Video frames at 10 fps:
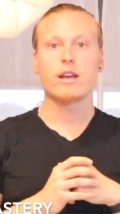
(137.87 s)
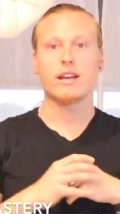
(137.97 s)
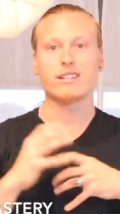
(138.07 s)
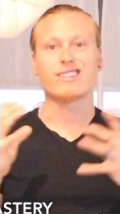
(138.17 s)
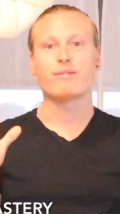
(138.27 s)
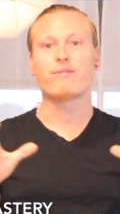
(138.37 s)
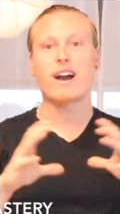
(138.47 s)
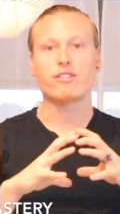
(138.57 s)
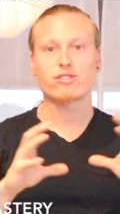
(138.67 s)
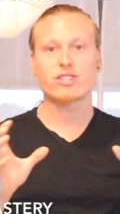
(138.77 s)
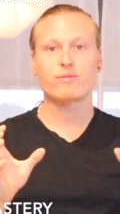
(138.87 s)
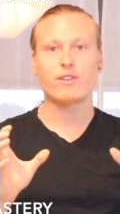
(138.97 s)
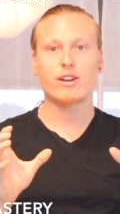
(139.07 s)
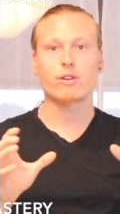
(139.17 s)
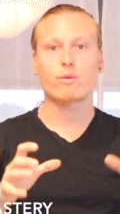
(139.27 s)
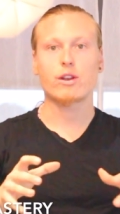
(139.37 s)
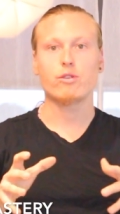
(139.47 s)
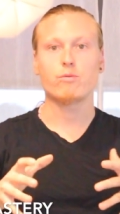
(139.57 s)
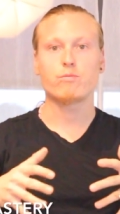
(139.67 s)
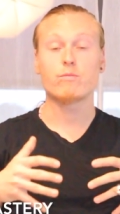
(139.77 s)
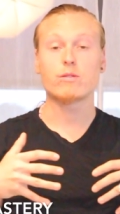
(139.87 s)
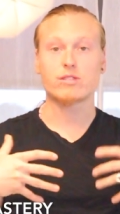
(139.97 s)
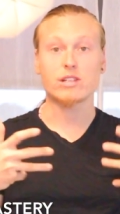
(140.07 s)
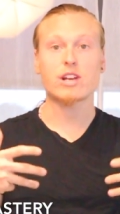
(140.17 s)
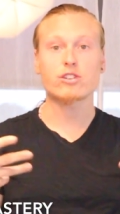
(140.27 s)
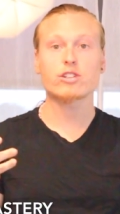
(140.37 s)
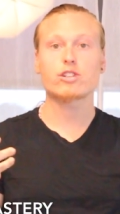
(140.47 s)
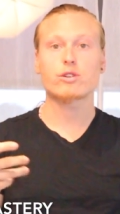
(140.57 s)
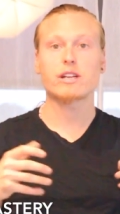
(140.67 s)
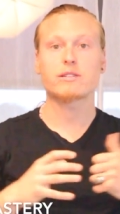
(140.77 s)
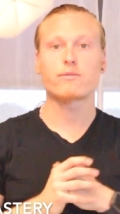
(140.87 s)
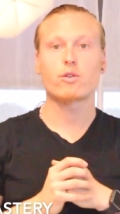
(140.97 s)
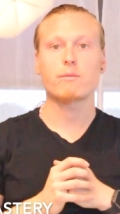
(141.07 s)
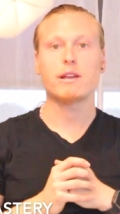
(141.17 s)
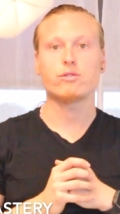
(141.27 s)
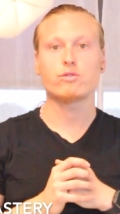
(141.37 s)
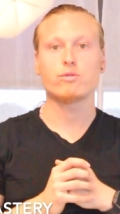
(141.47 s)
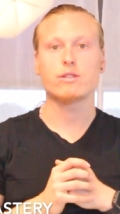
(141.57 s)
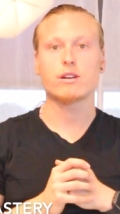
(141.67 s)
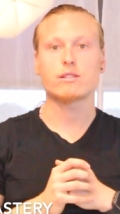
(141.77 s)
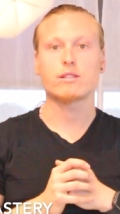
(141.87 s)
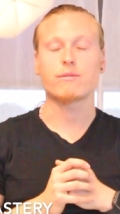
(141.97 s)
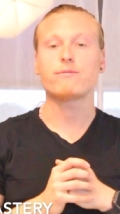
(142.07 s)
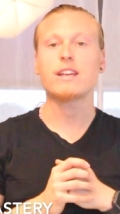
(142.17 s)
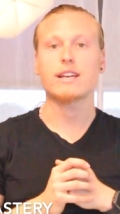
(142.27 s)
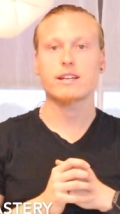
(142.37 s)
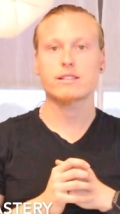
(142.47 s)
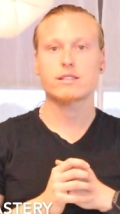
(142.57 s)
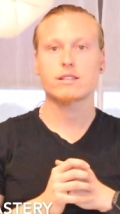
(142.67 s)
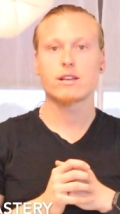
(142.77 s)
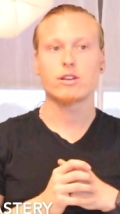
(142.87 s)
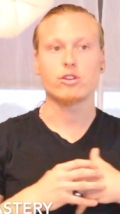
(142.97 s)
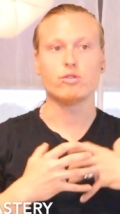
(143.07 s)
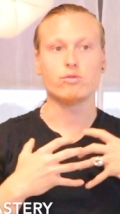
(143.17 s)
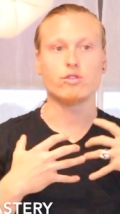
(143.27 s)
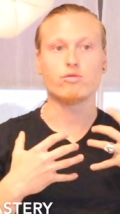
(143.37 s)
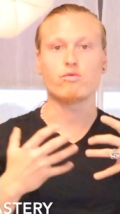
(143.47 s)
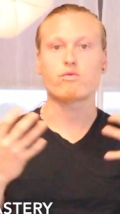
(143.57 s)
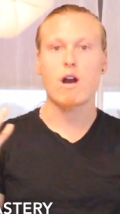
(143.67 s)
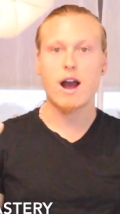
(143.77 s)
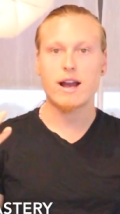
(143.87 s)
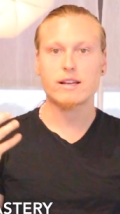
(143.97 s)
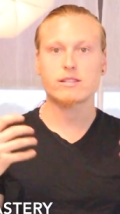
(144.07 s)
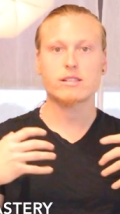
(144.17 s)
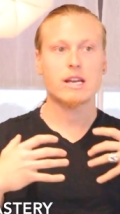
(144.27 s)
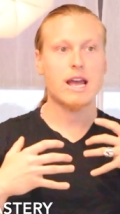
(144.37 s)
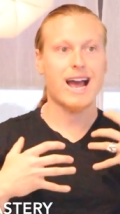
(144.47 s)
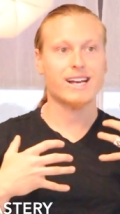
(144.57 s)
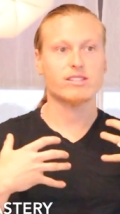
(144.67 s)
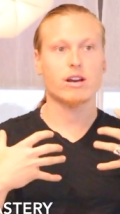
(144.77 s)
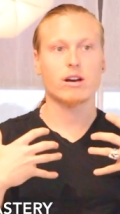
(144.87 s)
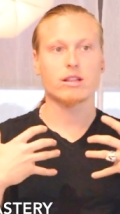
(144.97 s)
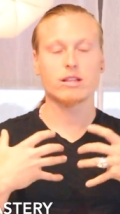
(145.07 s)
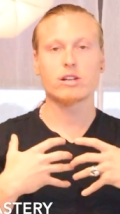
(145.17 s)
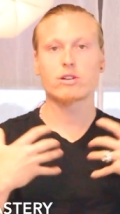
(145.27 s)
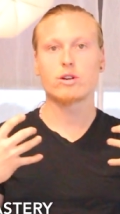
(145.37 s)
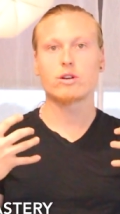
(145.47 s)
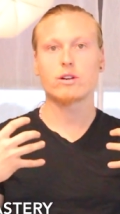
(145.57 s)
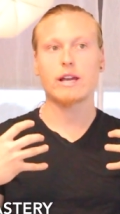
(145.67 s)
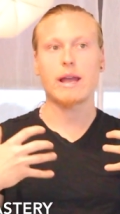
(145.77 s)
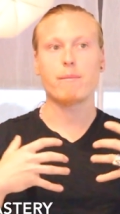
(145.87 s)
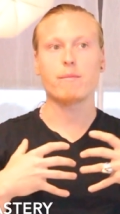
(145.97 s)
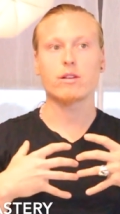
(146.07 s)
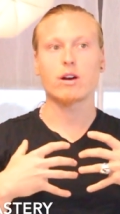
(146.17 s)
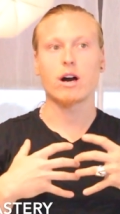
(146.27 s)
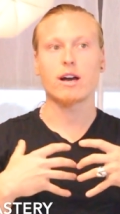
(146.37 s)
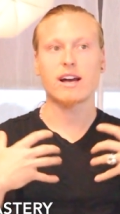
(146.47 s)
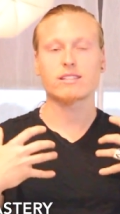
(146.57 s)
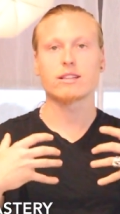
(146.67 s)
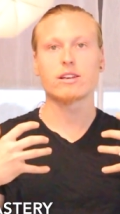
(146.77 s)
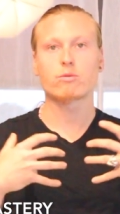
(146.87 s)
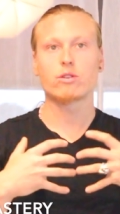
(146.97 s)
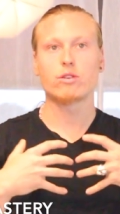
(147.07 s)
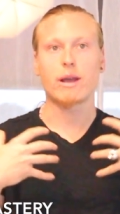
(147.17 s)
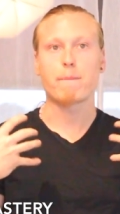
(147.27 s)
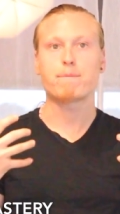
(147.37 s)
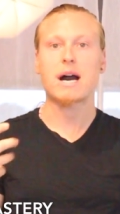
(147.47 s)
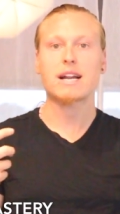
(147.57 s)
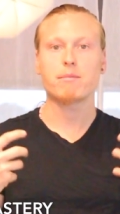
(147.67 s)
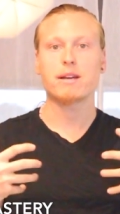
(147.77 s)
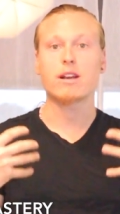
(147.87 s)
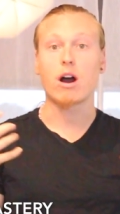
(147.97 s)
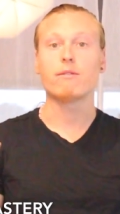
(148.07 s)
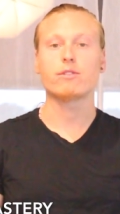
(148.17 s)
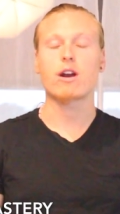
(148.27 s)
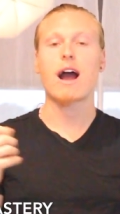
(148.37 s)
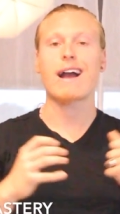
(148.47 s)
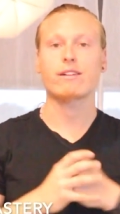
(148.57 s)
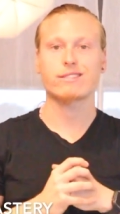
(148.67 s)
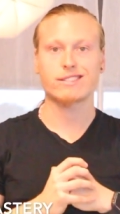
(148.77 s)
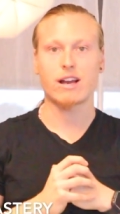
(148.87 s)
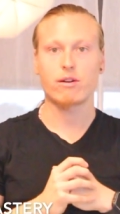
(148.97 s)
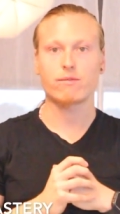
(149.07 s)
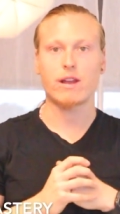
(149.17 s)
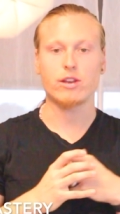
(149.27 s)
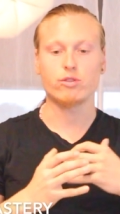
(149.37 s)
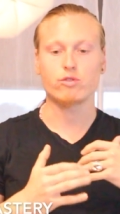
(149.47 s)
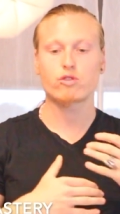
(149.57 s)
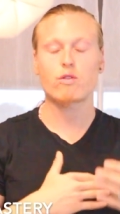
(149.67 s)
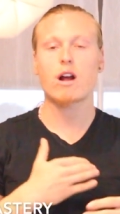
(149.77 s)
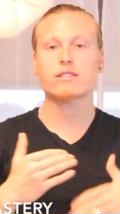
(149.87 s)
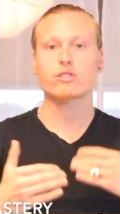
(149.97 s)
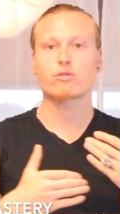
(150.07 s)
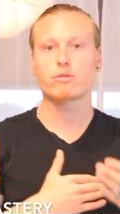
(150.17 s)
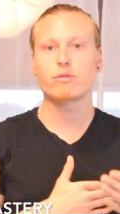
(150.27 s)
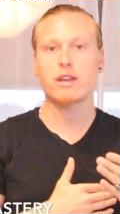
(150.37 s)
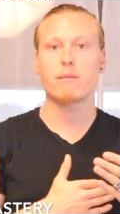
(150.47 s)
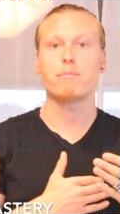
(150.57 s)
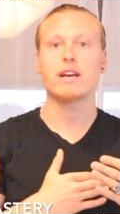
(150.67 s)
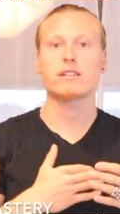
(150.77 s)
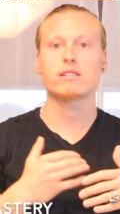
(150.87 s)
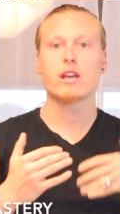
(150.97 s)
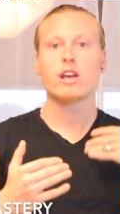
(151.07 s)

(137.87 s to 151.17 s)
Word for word: It is the final sphere where you essentially transform into the, the phoenix. You, you rise as a literal in, uh, as a literal embodiment of your higher self and you cross through the abyss